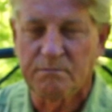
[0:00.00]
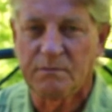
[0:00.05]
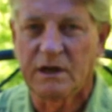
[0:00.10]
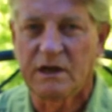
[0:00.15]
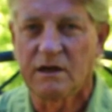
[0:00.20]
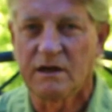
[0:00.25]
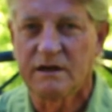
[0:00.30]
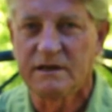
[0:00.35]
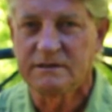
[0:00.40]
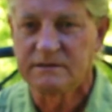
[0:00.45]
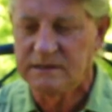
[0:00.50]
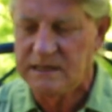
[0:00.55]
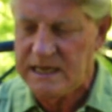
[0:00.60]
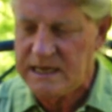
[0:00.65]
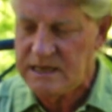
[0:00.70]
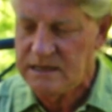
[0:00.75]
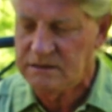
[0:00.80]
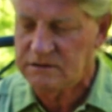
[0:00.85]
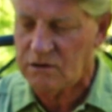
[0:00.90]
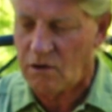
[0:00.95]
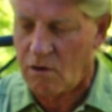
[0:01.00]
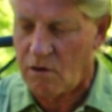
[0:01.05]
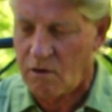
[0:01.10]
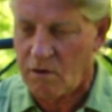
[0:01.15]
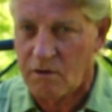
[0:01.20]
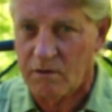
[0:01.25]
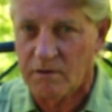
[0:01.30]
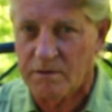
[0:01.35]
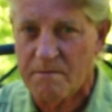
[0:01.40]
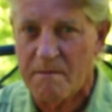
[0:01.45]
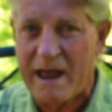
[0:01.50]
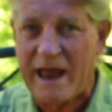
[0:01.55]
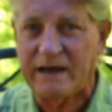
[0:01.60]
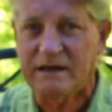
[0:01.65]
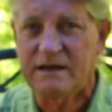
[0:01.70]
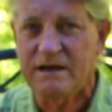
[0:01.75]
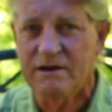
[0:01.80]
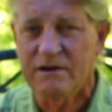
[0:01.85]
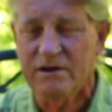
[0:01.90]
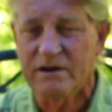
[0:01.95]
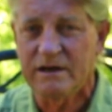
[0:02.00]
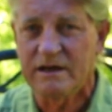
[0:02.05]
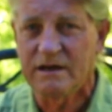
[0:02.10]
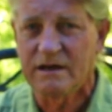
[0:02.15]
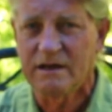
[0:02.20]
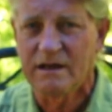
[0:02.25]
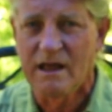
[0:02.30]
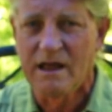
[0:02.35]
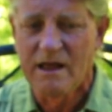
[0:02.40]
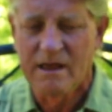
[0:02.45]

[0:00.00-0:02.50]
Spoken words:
because these are the bacteria